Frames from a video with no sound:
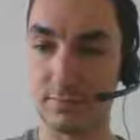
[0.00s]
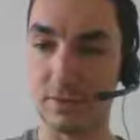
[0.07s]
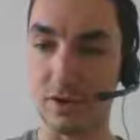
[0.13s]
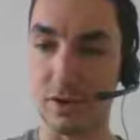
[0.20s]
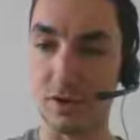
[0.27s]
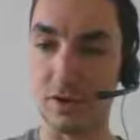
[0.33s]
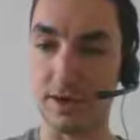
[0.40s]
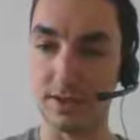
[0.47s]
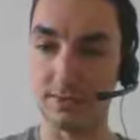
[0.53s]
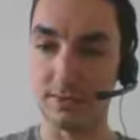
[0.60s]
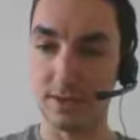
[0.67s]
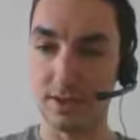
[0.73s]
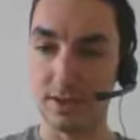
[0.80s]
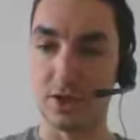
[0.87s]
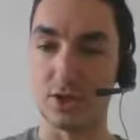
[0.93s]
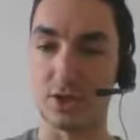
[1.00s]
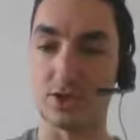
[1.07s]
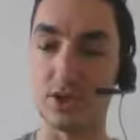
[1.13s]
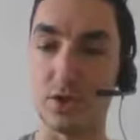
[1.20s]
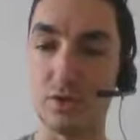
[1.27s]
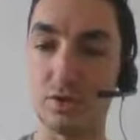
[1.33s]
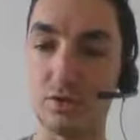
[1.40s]
Okay,
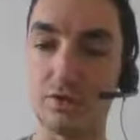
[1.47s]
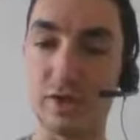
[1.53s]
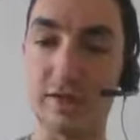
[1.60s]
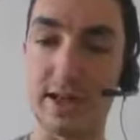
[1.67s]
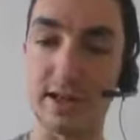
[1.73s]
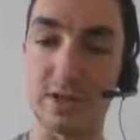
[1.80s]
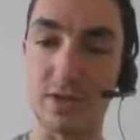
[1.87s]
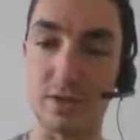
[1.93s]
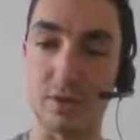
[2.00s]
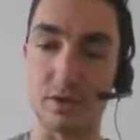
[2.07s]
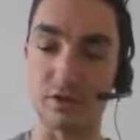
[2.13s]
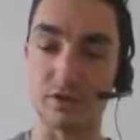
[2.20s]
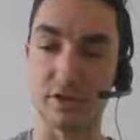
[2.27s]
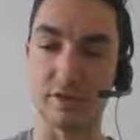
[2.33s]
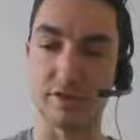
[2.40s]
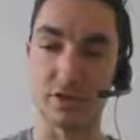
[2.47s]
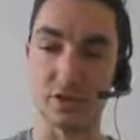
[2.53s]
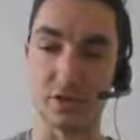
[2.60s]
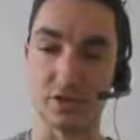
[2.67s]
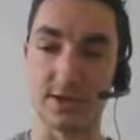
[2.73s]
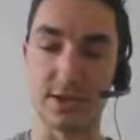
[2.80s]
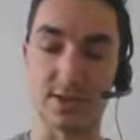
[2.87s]
so just to answer the question of is
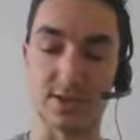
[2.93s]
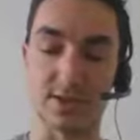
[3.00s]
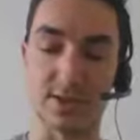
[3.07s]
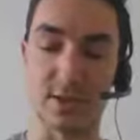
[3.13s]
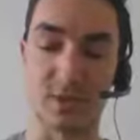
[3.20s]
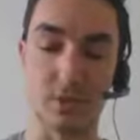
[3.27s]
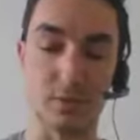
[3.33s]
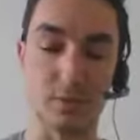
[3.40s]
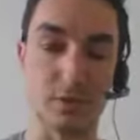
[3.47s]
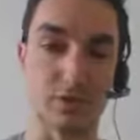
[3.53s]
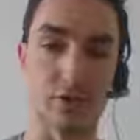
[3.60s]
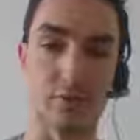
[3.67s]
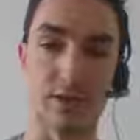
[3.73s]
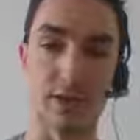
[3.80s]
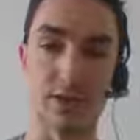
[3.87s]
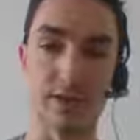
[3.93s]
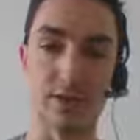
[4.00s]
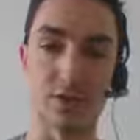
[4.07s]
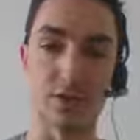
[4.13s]
your data secured with DerButton?